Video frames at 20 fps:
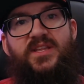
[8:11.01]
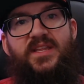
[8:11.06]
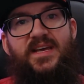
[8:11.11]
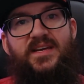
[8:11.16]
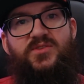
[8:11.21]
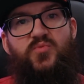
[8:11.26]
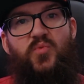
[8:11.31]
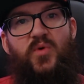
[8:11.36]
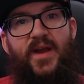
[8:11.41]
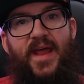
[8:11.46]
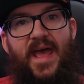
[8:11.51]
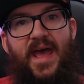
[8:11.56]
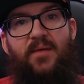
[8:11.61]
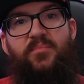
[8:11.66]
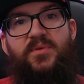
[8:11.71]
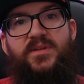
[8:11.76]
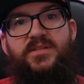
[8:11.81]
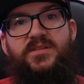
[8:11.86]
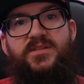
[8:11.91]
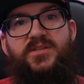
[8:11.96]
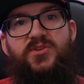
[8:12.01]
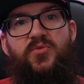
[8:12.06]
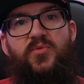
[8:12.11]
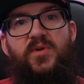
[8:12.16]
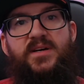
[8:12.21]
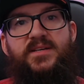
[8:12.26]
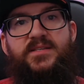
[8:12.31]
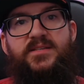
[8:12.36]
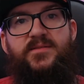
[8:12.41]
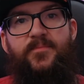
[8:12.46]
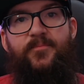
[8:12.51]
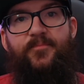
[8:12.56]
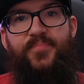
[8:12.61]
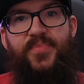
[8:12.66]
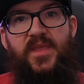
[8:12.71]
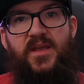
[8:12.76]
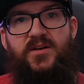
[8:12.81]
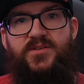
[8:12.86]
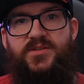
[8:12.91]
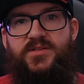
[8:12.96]
that's what happens to us.
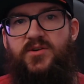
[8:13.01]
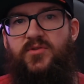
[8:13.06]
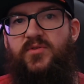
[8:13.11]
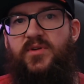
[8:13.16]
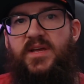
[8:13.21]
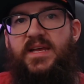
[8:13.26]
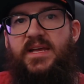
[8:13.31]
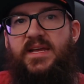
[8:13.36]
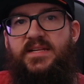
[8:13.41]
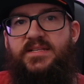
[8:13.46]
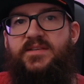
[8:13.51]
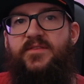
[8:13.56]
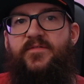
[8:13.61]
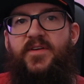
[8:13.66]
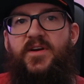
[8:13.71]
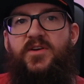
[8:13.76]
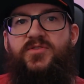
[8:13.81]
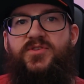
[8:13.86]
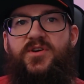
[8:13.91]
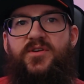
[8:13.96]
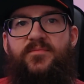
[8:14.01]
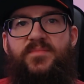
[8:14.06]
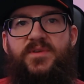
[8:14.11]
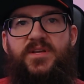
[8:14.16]
So it's a fair term to